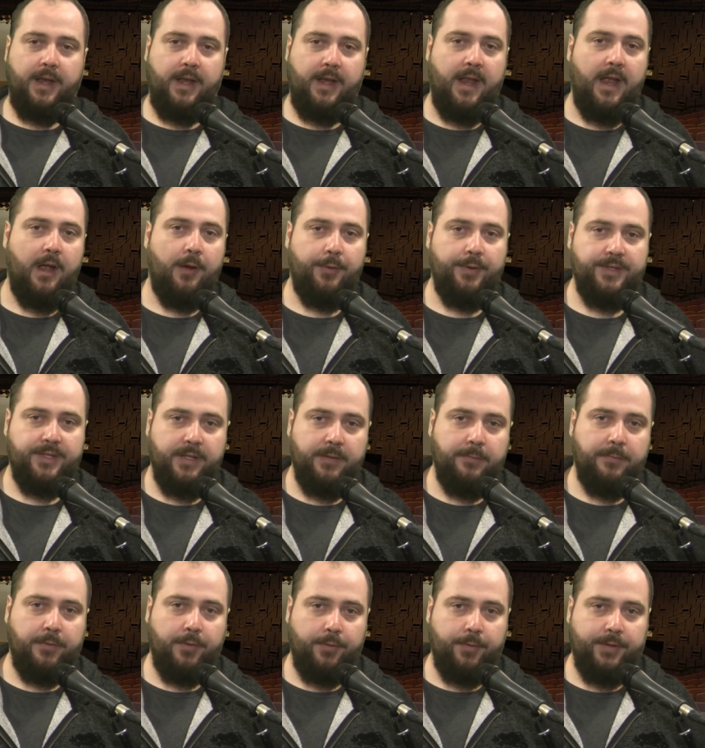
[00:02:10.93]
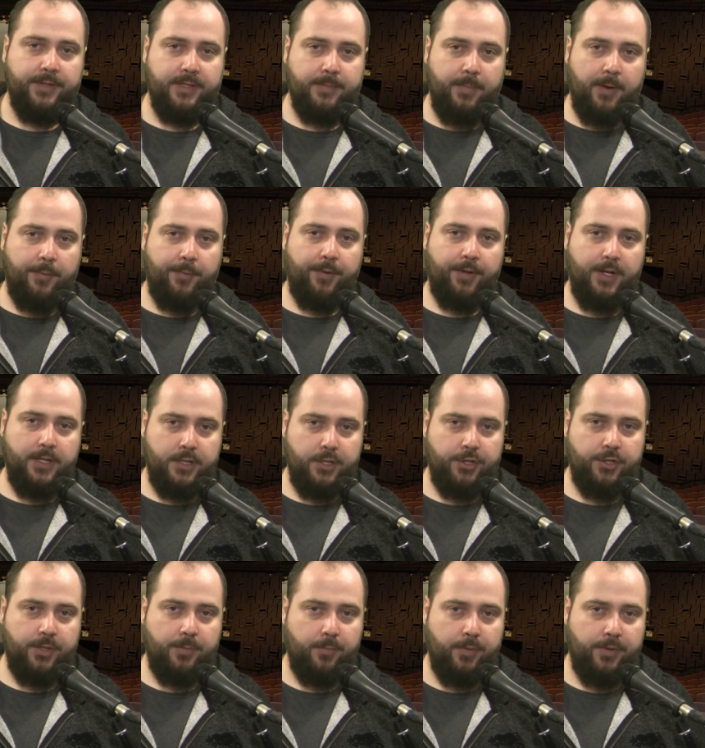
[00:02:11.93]
and how it's influenced my
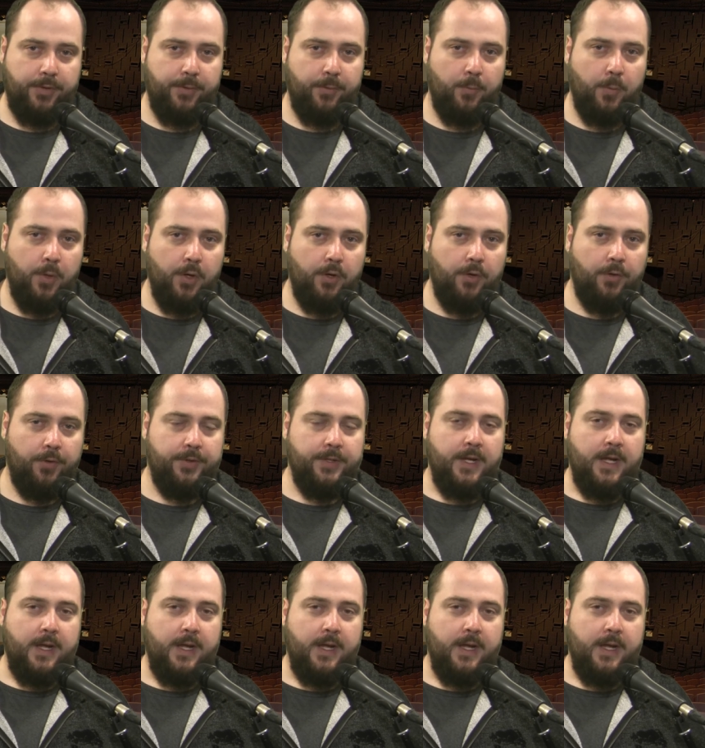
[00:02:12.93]
relationship with the world,